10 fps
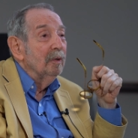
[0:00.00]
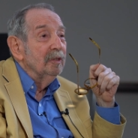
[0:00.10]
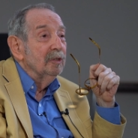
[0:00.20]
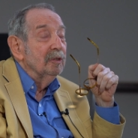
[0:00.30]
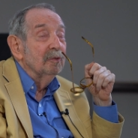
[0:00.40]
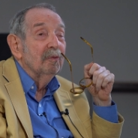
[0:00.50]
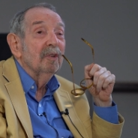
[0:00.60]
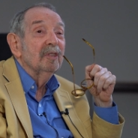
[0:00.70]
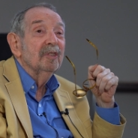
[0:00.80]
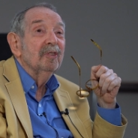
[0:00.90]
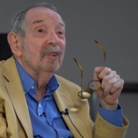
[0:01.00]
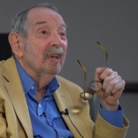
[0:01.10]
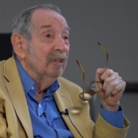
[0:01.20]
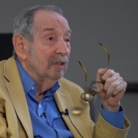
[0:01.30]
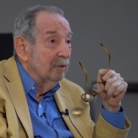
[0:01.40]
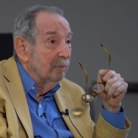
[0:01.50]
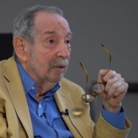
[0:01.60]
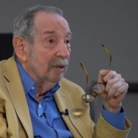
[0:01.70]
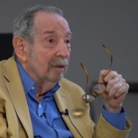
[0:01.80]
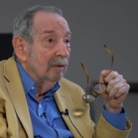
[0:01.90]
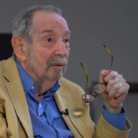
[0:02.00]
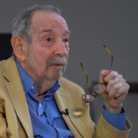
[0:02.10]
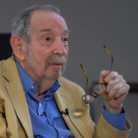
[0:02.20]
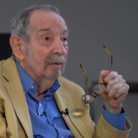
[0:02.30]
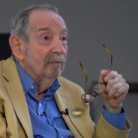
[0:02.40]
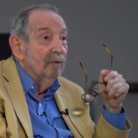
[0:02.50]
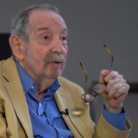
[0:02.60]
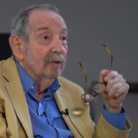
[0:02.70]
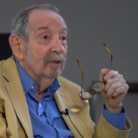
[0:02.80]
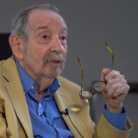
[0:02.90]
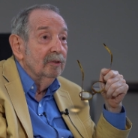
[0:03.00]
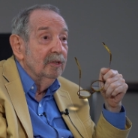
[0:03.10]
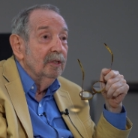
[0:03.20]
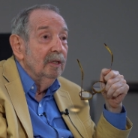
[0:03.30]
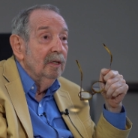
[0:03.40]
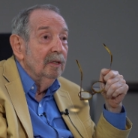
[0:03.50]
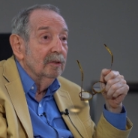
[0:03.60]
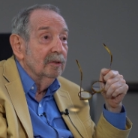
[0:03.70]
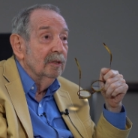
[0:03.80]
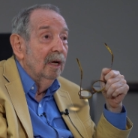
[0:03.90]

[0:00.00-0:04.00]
which has frustrated me for 30 years.